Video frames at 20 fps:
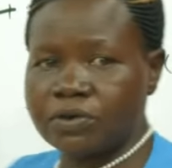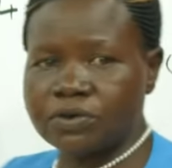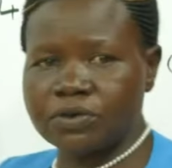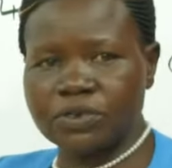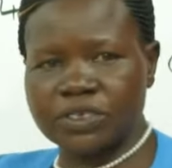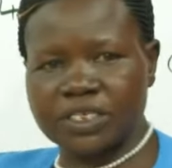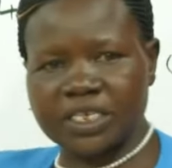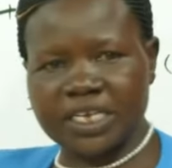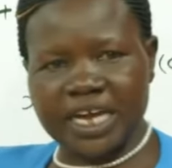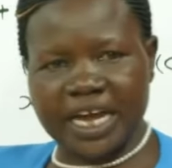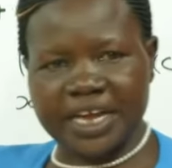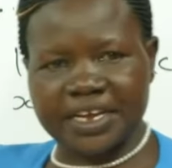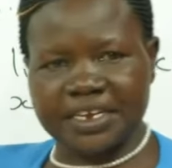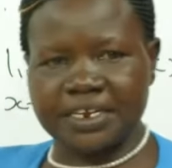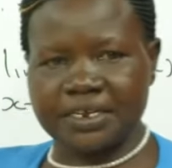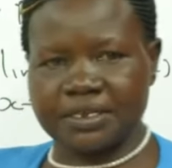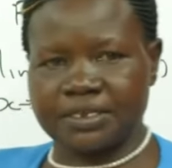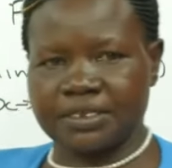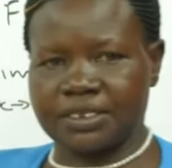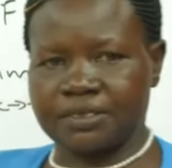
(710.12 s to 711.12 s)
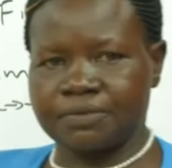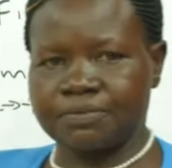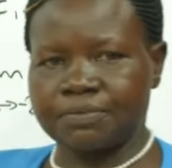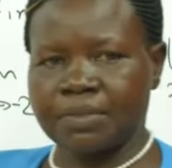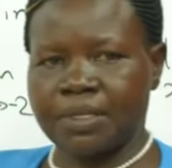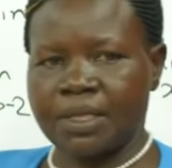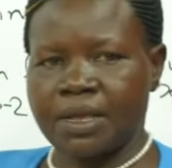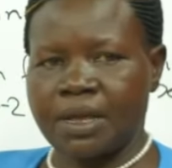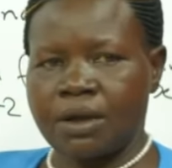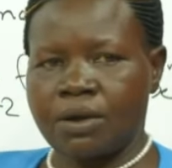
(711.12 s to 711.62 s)
those guidance
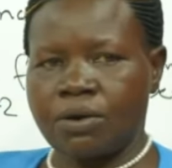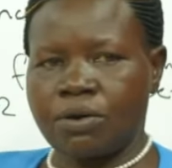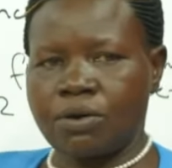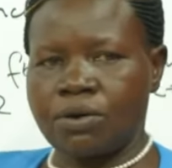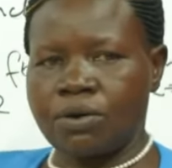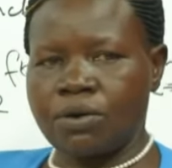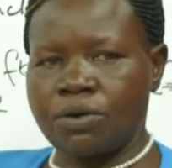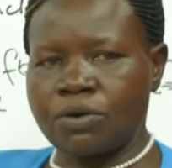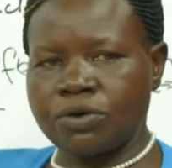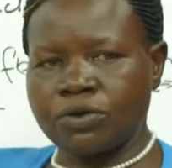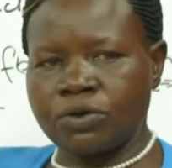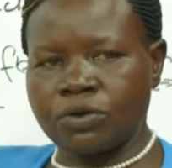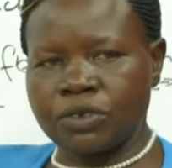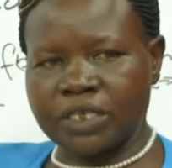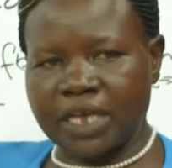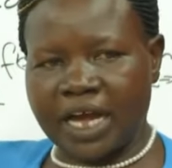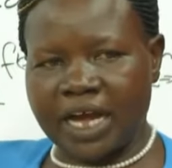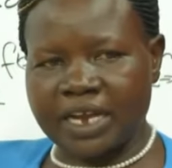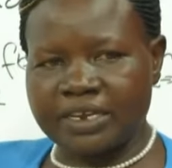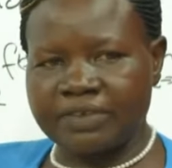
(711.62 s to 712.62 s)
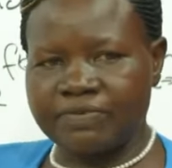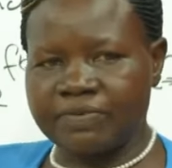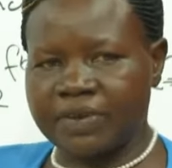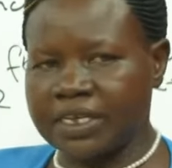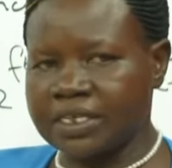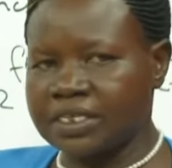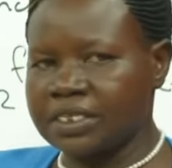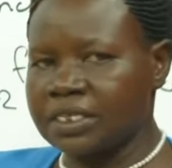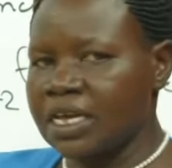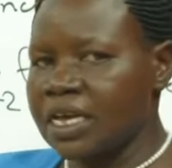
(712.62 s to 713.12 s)
or those advice,
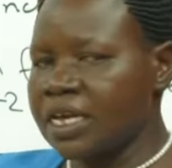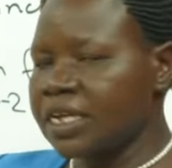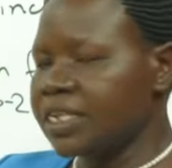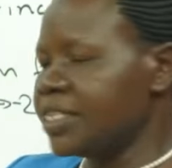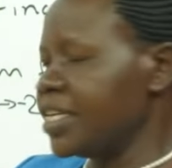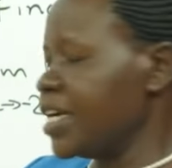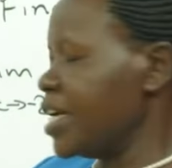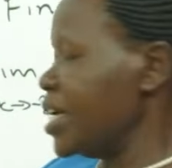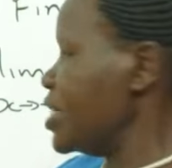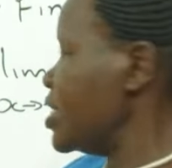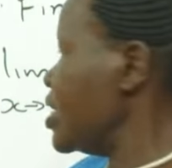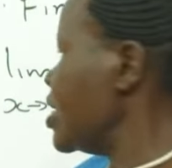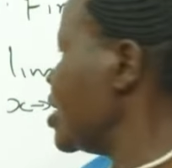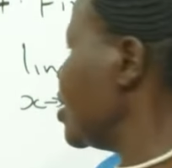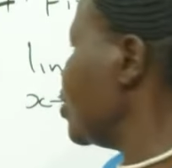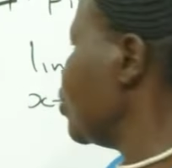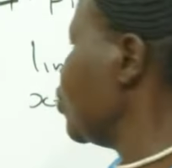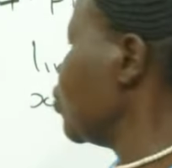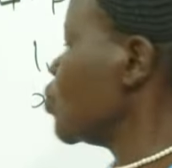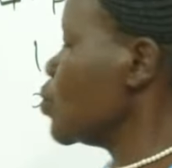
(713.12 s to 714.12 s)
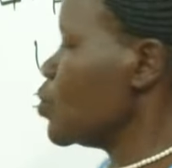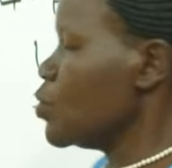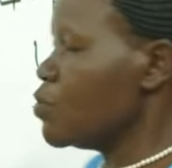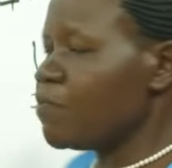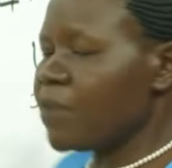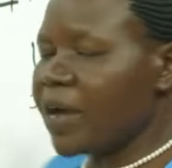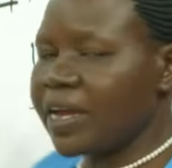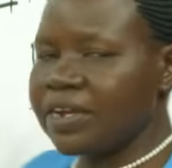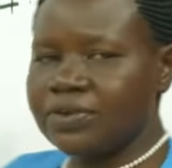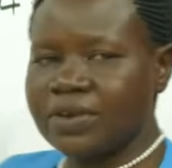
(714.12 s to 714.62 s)
then you will
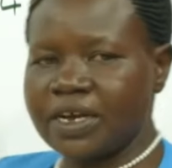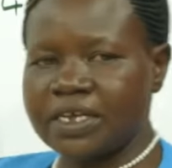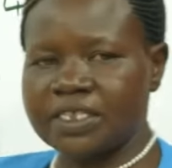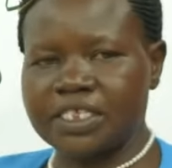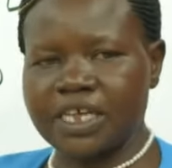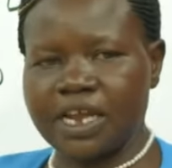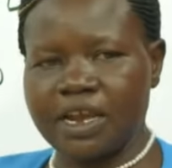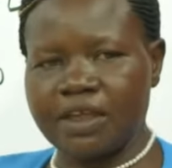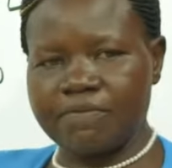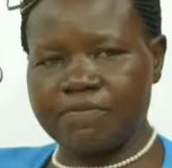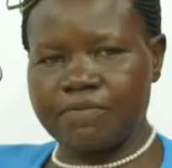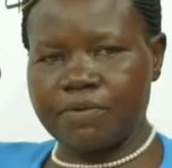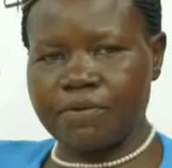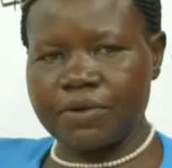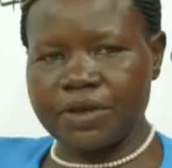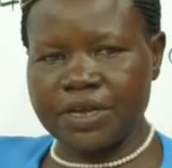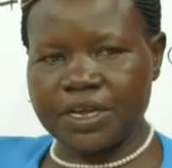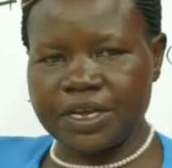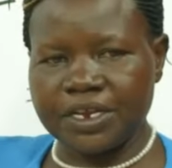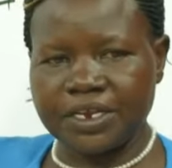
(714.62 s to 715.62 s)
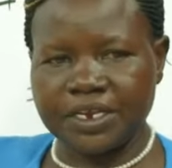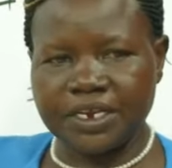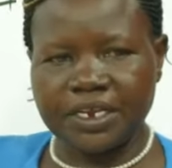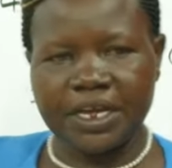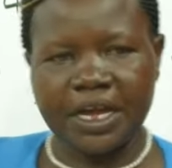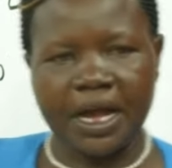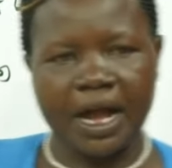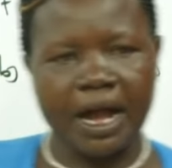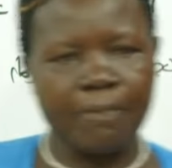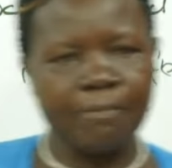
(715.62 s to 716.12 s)
find yourself in
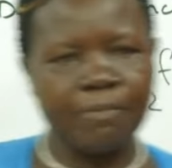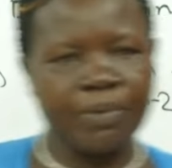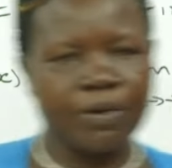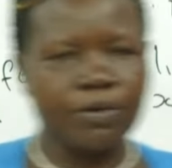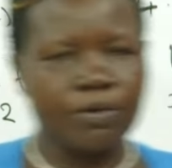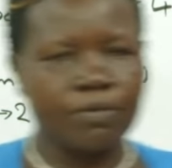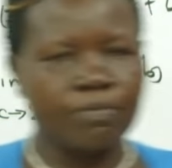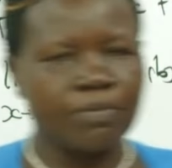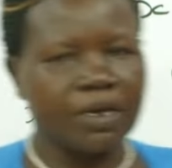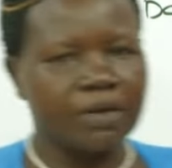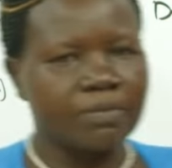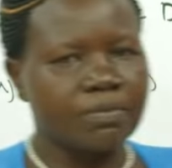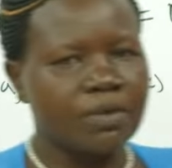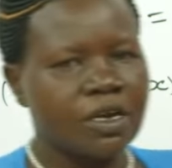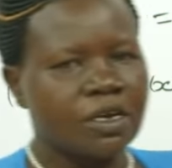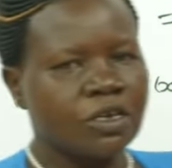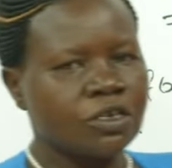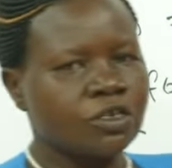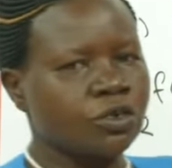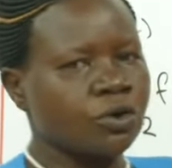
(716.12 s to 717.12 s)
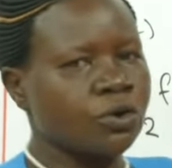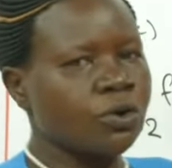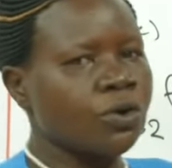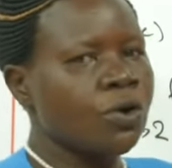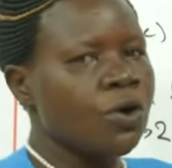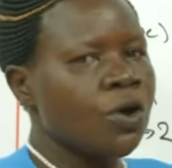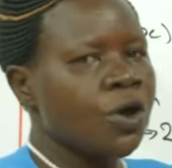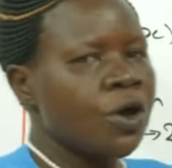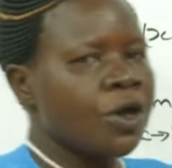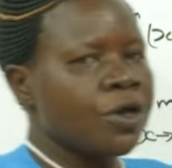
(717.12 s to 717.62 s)
a problem. So
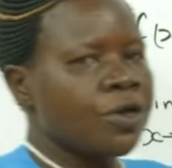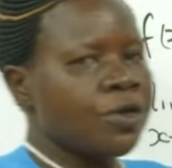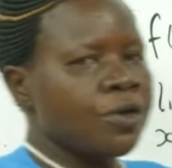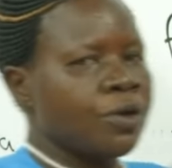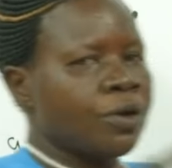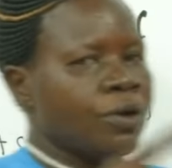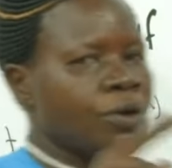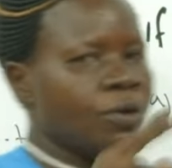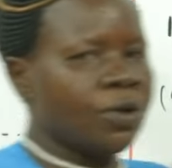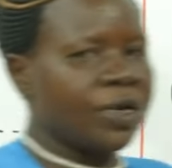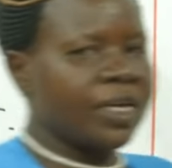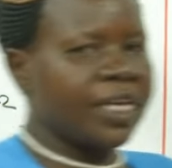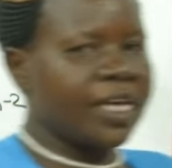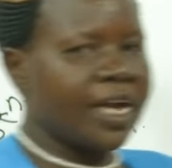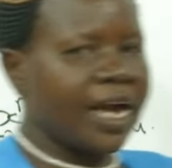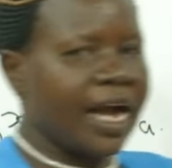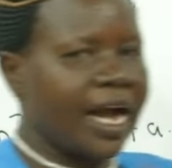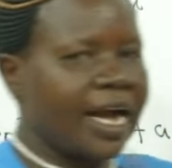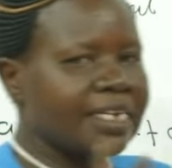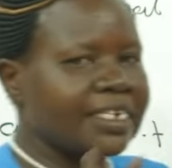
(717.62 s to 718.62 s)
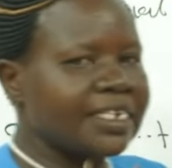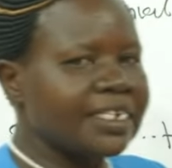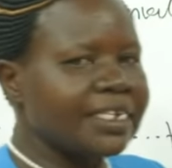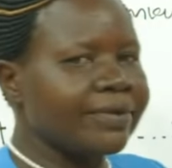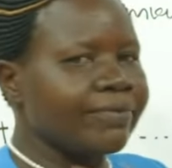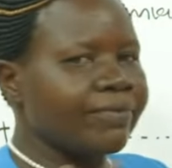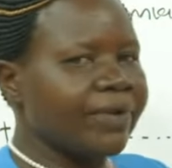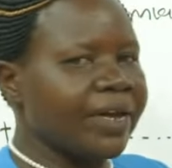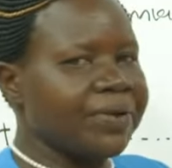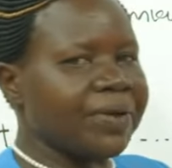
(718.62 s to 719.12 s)
looking at it,
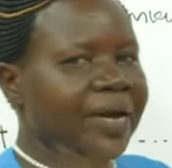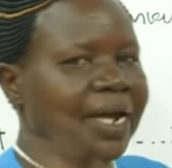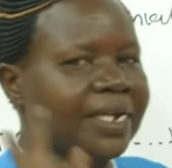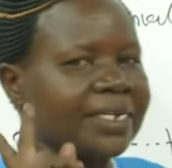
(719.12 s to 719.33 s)
when you are